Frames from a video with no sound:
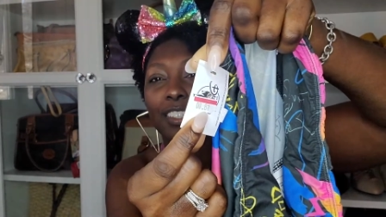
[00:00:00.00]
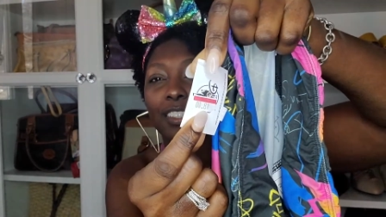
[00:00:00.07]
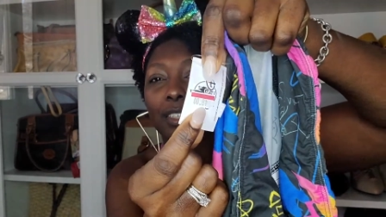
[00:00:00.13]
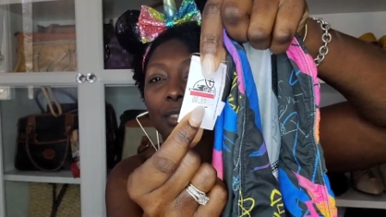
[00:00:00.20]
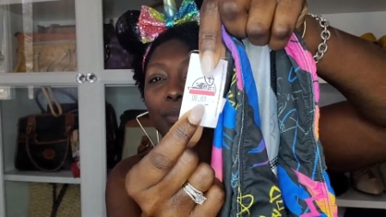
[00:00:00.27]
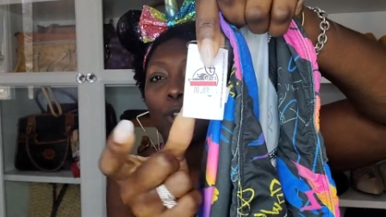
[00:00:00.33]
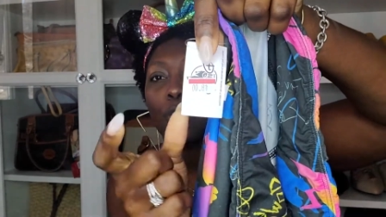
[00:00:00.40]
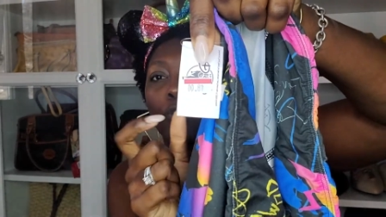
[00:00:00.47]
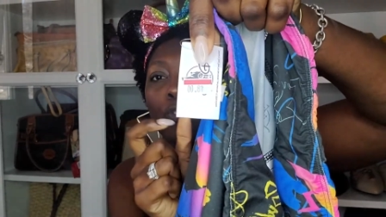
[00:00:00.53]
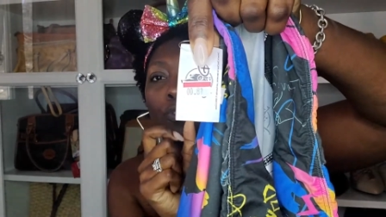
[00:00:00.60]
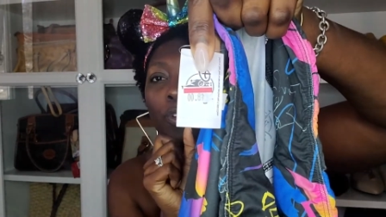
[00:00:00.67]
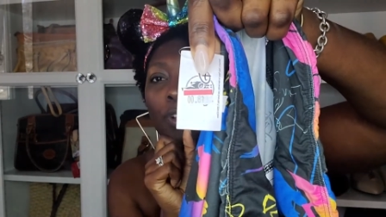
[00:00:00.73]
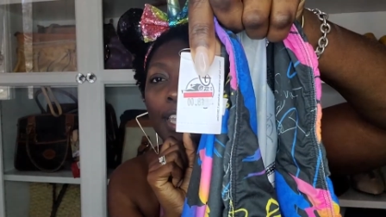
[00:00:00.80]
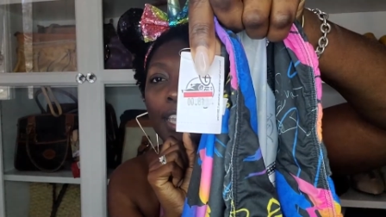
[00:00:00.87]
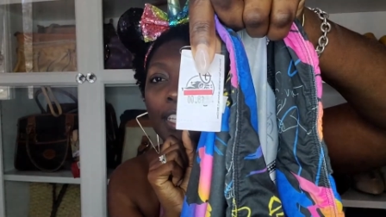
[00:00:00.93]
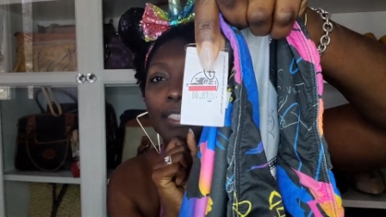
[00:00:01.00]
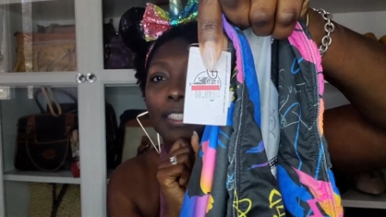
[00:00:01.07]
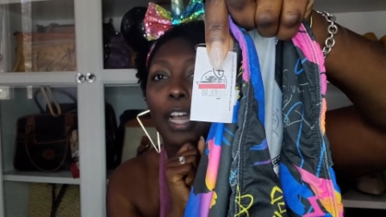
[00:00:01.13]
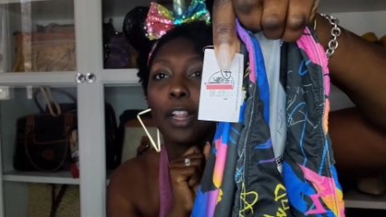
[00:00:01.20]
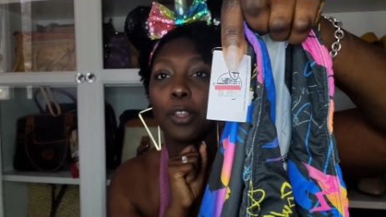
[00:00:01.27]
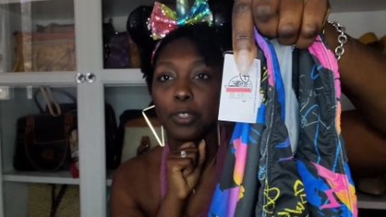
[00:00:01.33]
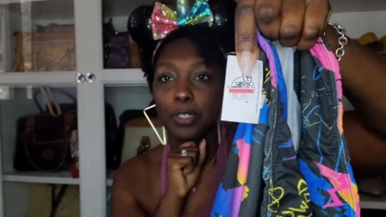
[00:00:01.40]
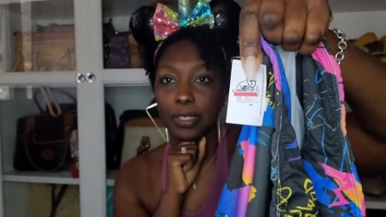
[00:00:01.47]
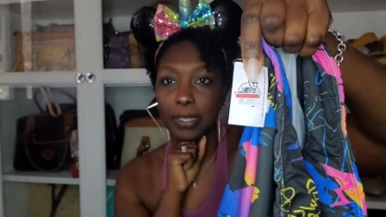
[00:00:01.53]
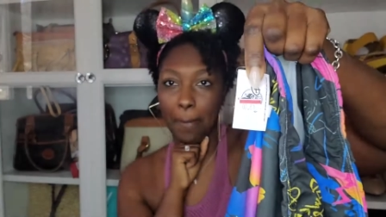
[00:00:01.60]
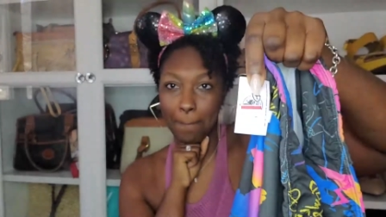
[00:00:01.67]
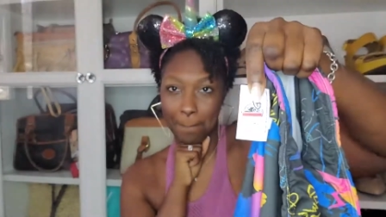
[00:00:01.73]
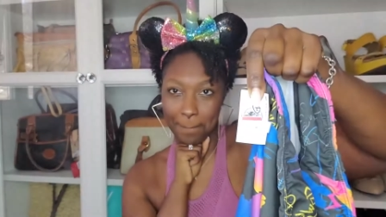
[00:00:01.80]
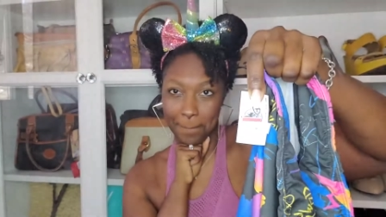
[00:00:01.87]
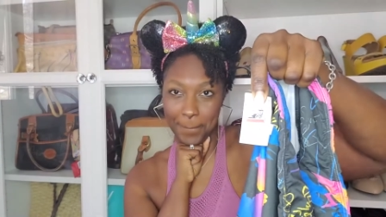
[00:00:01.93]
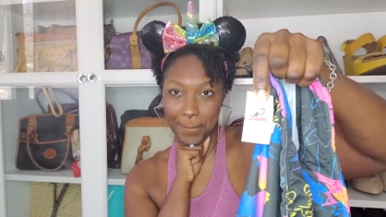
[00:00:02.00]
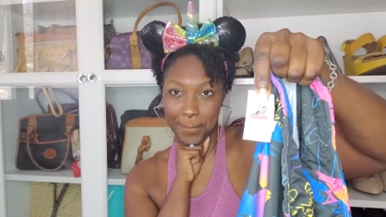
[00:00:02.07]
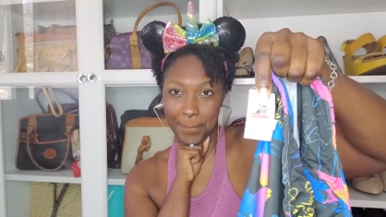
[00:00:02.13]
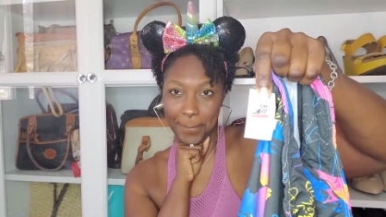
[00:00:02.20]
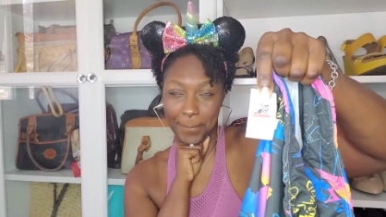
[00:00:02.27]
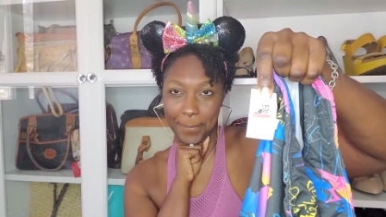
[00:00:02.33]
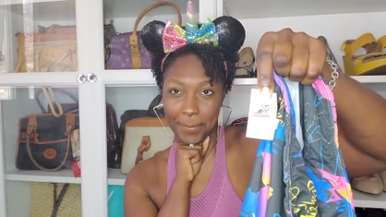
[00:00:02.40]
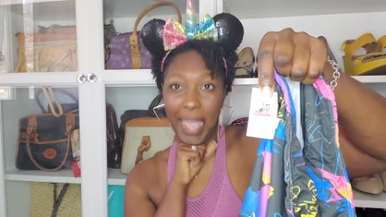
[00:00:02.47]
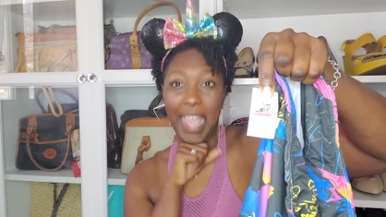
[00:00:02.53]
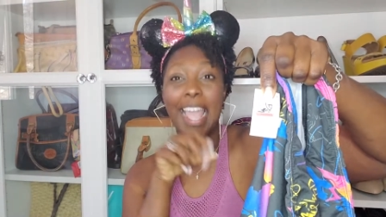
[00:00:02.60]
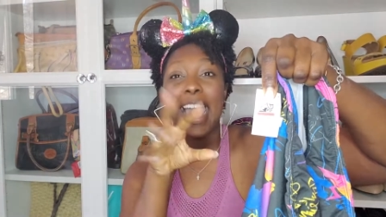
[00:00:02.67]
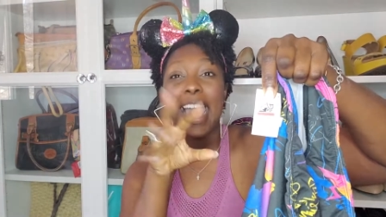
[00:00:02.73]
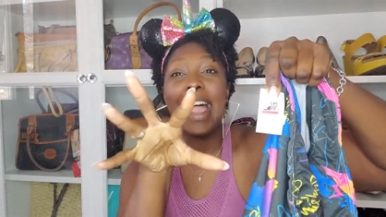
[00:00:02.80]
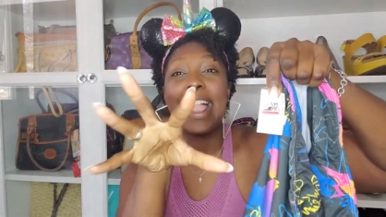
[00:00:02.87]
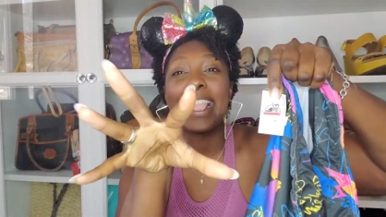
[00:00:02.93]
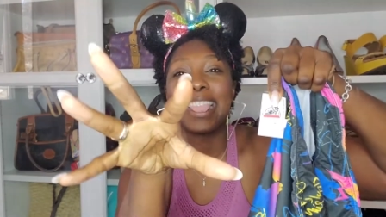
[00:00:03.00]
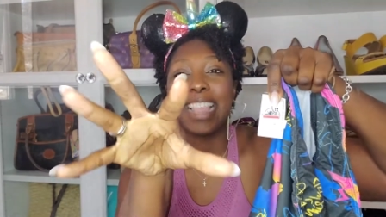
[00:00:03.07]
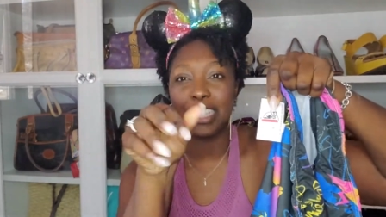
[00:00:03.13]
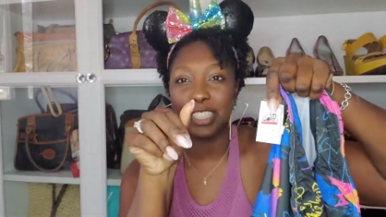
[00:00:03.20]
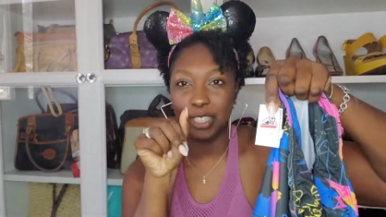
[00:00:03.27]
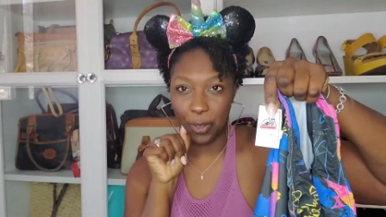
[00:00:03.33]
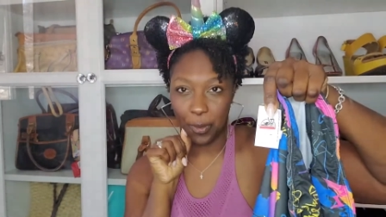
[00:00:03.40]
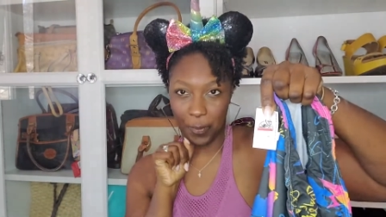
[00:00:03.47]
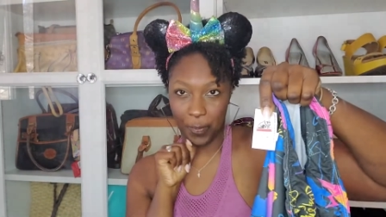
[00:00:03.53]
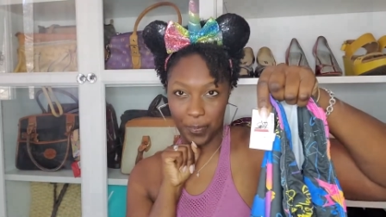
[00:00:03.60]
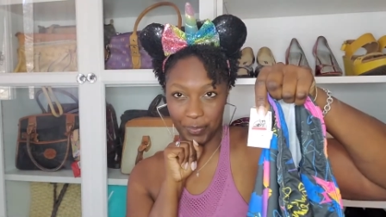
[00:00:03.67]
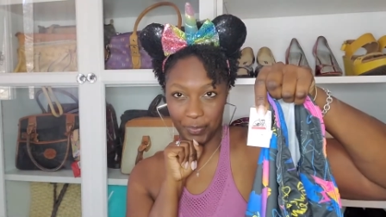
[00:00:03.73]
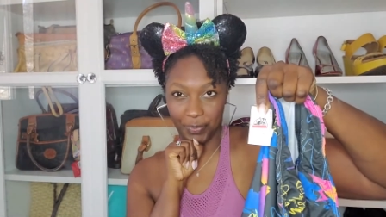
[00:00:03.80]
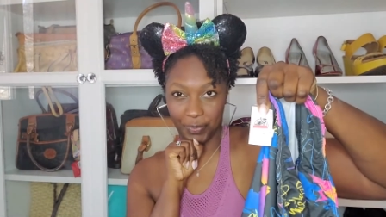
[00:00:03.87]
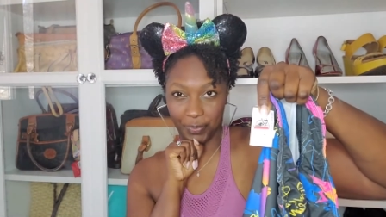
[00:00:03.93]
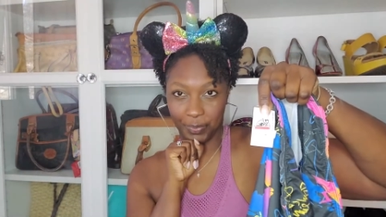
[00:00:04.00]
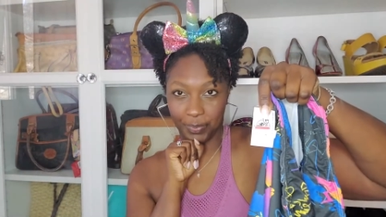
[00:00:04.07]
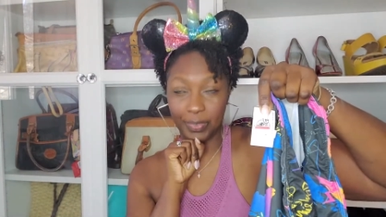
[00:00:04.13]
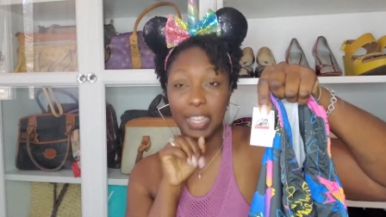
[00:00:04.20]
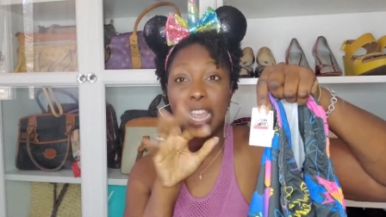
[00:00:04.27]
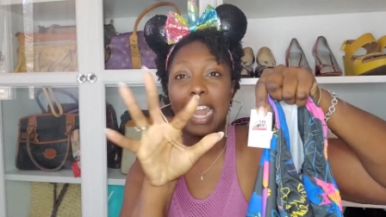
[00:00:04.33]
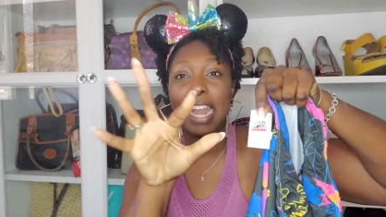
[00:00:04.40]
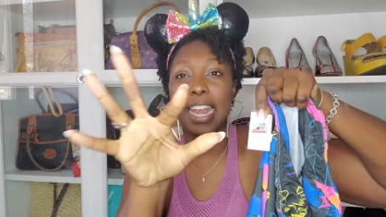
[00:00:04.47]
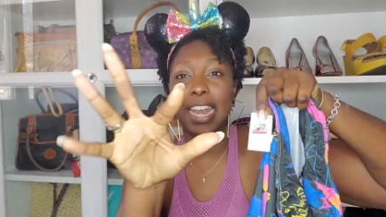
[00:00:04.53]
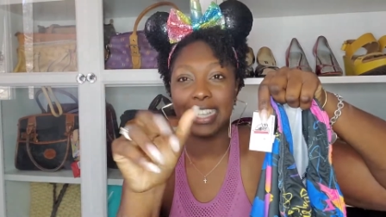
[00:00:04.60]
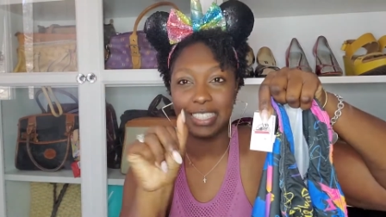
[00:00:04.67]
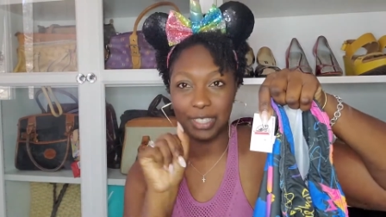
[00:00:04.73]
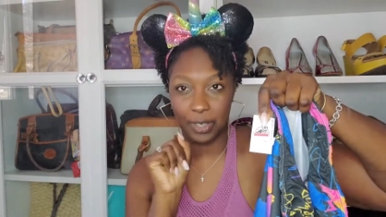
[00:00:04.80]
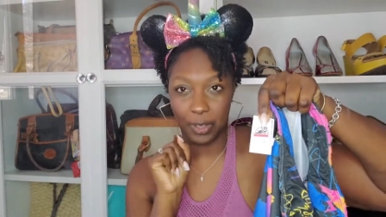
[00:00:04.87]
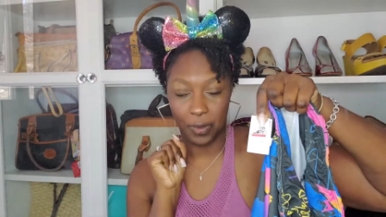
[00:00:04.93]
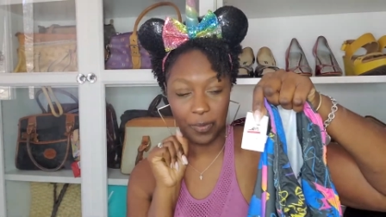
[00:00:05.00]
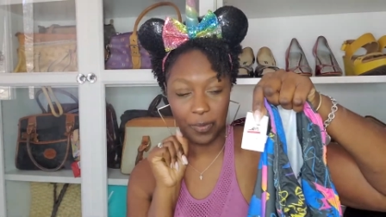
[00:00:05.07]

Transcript: them for $8. Let's go. Let's go.